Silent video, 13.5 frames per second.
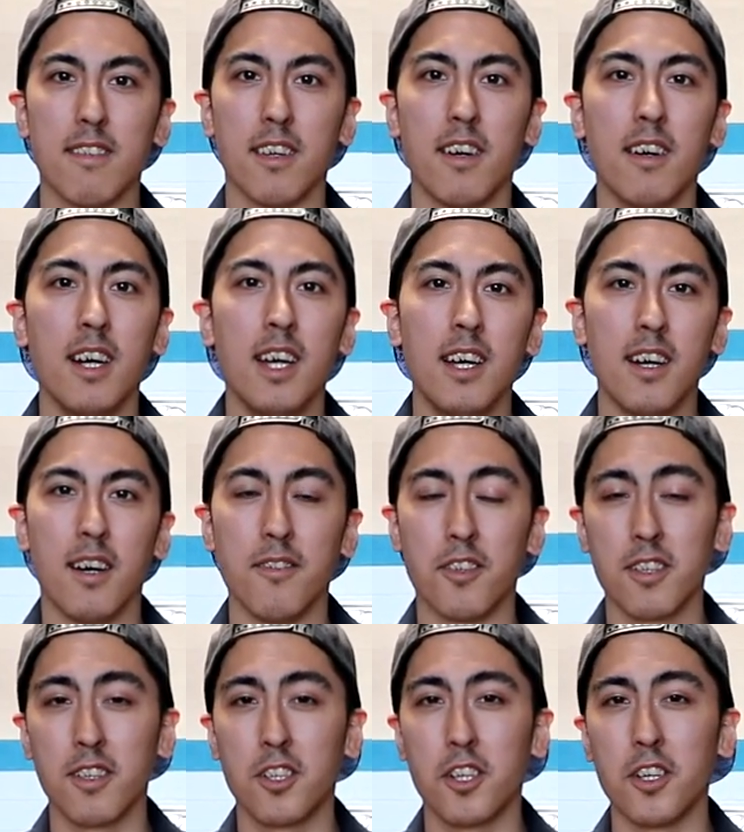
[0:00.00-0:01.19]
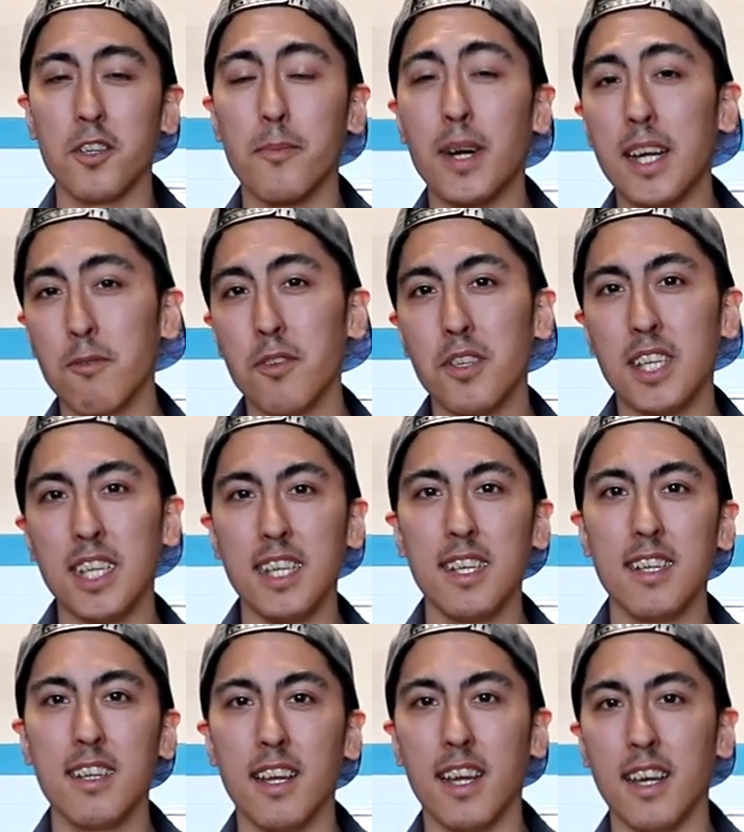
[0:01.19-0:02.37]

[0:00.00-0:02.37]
So I'm just gonna show you my routine